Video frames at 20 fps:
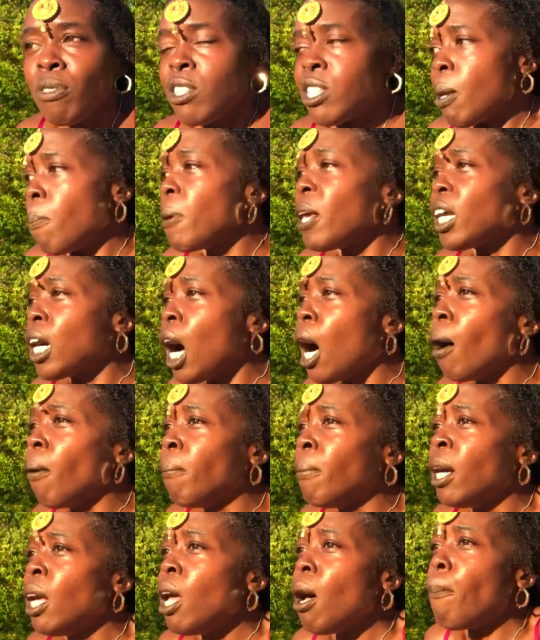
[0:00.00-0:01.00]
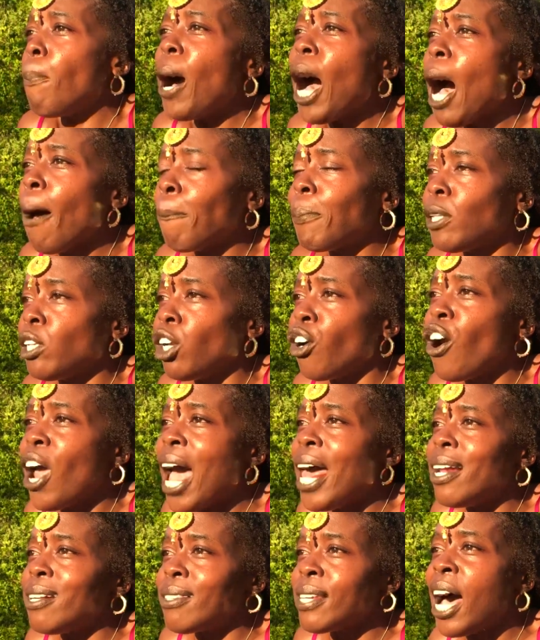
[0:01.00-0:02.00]
to become popular
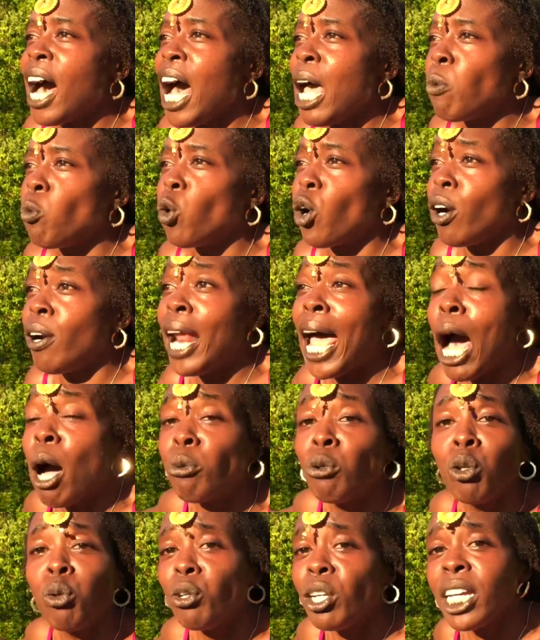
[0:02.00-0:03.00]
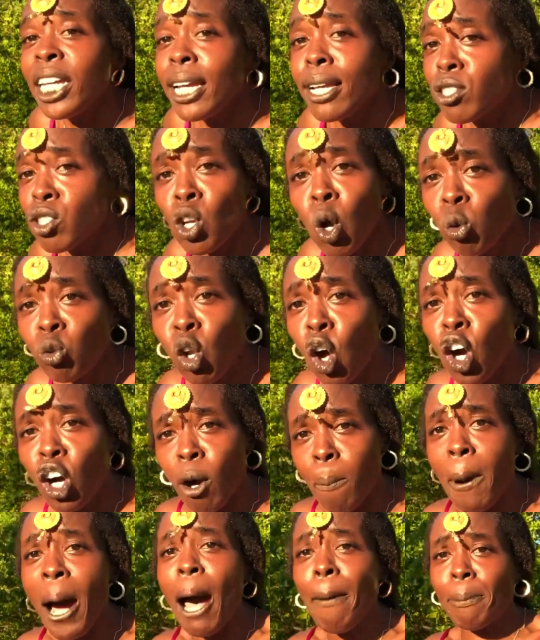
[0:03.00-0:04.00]
at a time where now nudity is no
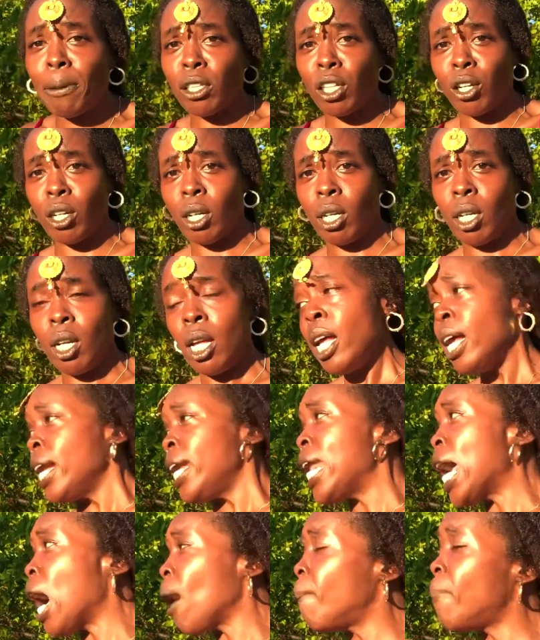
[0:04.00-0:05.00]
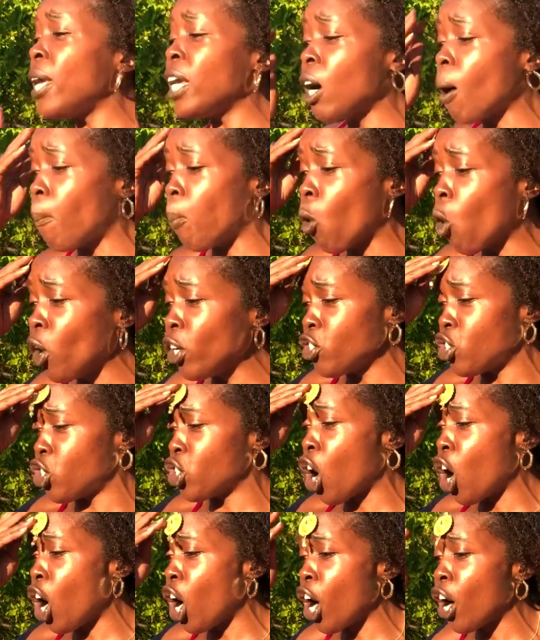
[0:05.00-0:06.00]
longer popular. Now being a porn
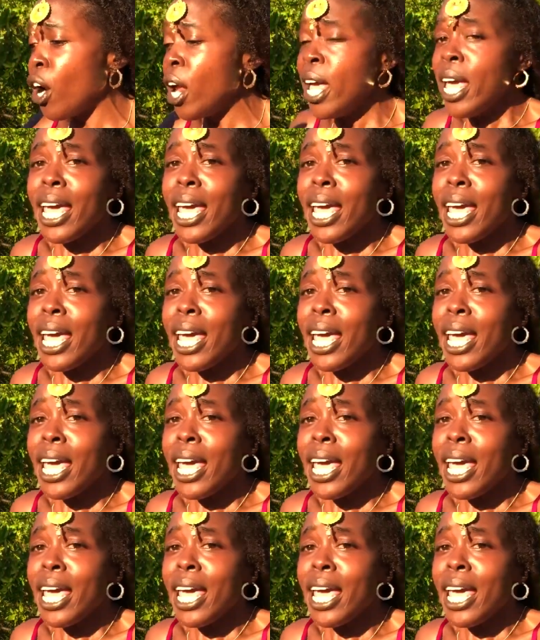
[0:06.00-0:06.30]
star